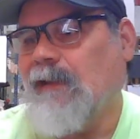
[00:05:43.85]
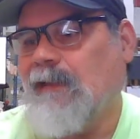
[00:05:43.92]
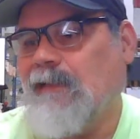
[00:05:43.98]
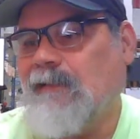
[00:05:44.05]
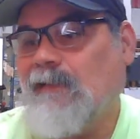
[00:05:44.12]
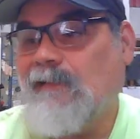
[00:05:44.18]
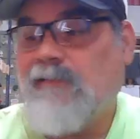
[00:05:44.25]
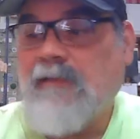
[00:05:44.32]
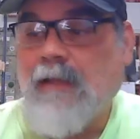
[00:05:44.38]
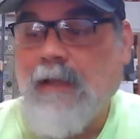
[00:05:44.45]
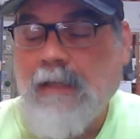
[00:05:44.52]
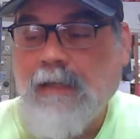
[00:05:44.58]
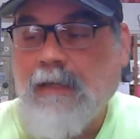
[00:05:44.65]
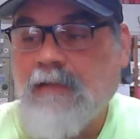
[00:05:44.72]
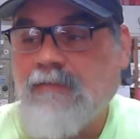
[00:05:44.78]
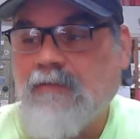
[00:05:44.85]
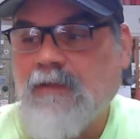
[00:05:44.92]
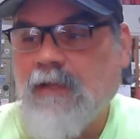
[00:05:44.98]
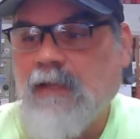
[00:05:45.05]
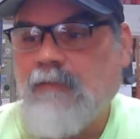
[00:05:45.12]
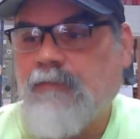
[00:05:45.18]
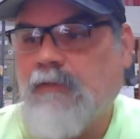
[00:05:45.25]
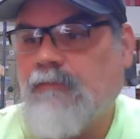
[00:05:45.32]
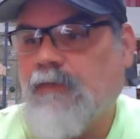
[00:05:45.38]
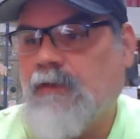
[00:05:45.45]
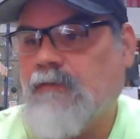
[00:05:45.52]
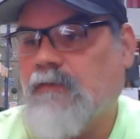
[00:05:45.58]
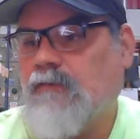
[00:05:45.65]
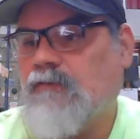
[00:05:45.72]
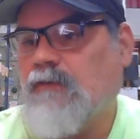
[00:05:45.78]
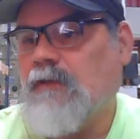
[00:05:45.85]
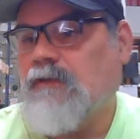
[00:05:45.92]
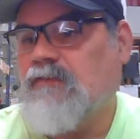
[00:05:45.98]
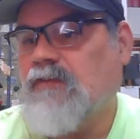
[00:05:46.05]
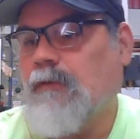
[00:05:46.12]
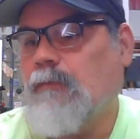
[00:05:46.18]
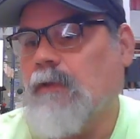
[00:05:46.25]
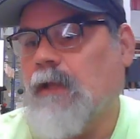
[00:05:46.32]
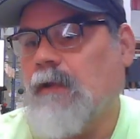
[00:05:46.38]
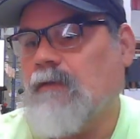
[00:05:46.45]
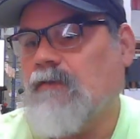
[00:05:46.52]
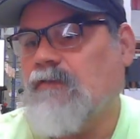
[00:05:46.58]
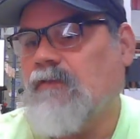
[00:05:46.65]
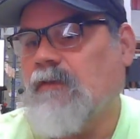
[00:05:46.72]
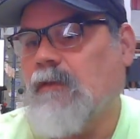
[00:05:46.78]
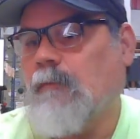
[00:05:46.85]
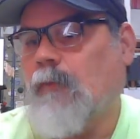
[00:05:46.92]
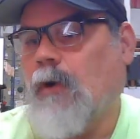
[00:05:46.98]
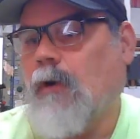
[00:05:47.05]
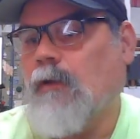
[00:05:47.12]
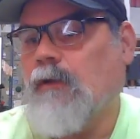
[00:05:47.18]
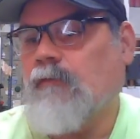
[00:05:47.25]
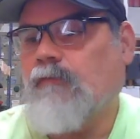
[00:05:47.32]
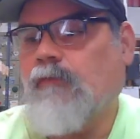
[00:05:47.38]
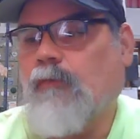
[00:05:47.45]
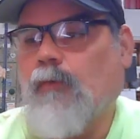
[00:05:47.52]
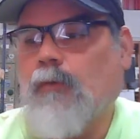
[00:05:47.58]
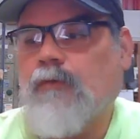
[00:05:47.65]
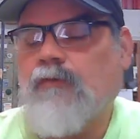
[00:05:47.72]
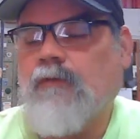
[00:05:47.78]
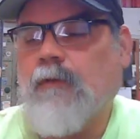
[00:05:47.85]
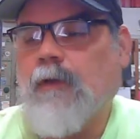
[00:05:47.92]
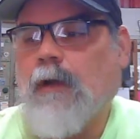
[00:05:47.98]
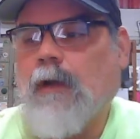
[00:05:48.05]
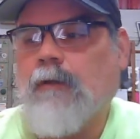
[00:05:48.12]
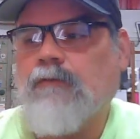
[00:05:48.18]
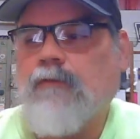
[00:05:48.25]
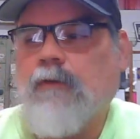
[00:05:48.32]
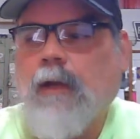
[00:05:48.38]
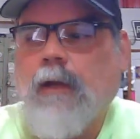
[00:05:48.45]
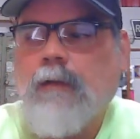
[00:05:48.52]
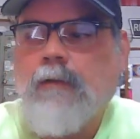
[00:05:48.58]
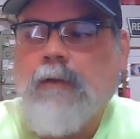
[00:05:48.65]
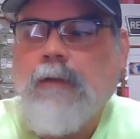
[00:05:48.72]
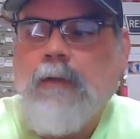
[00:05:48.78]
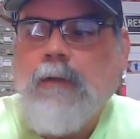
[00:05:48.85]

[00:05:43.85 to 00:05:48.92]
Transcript: It isn't even vintage, and she would like to see the mall enforce the contract.